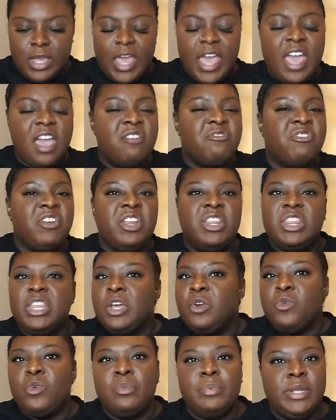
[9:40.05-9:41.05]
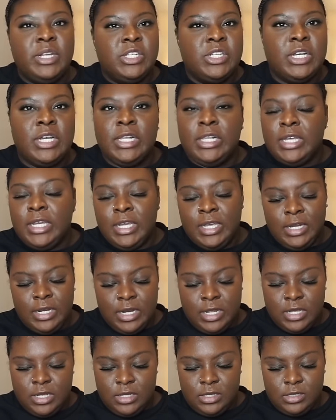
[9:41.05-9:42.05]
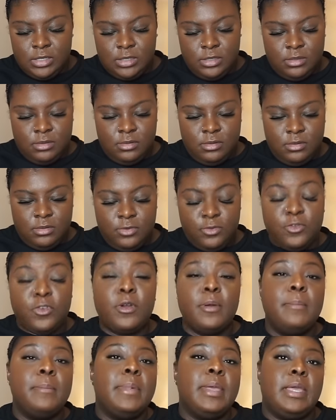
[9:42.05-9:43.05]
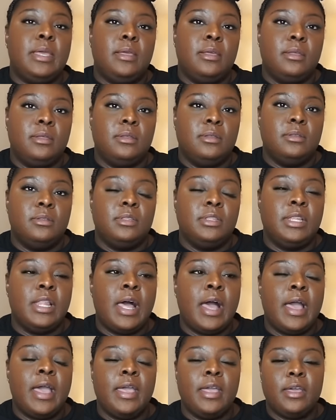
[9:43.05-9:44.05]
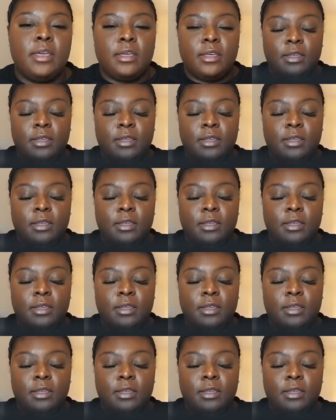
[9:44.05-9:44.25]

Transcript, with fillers: everything will be jiggling in this for me. Like